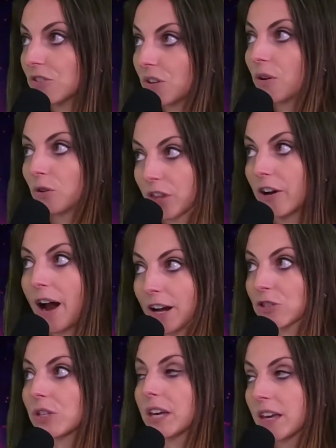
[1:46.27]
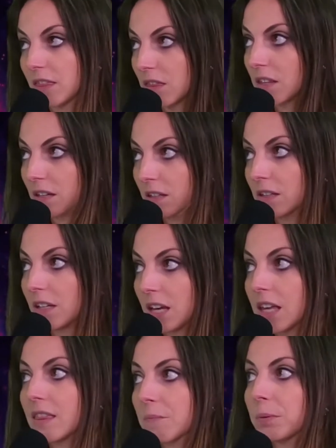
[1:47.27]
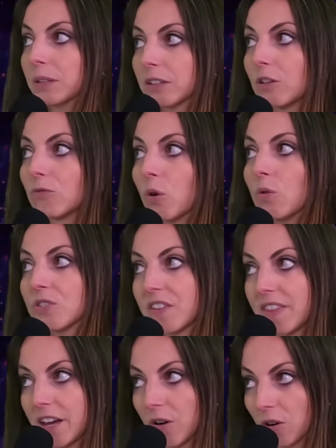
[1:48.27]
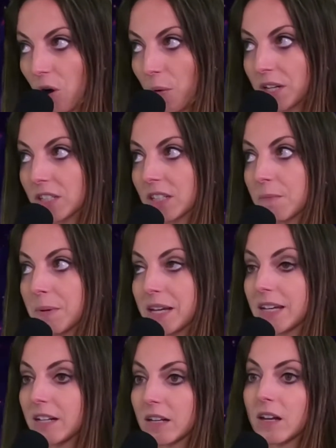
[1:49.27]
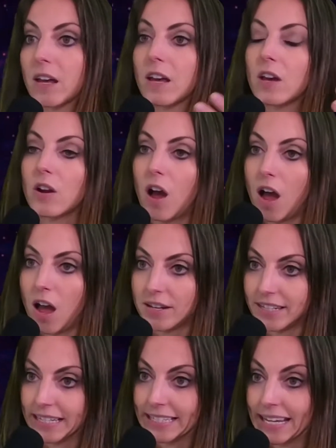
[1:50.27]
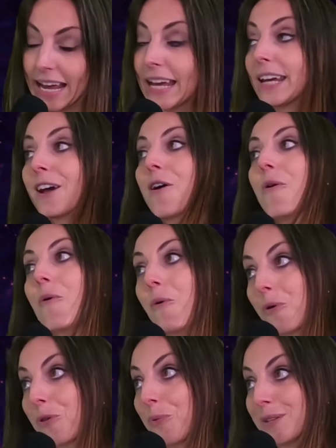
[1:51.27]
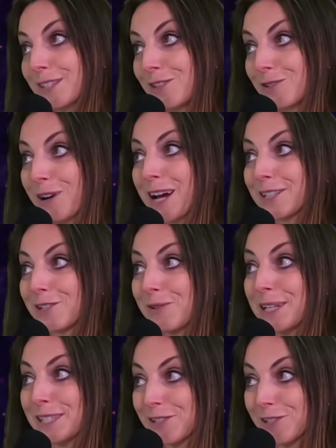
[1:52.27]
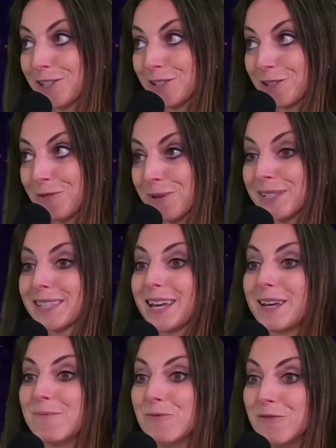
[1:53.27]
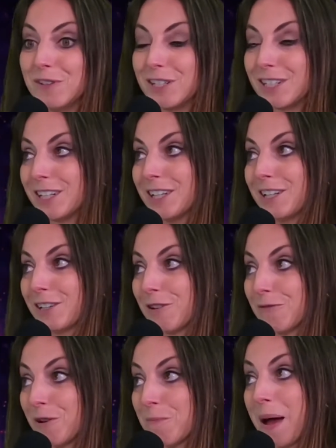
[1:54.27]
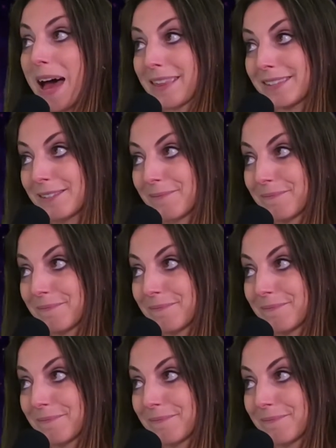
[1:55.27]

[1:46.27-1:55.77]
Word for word: are actually in the roles that they are going to be in day to day, or the ones that they're trying to transition into as they move into career paths.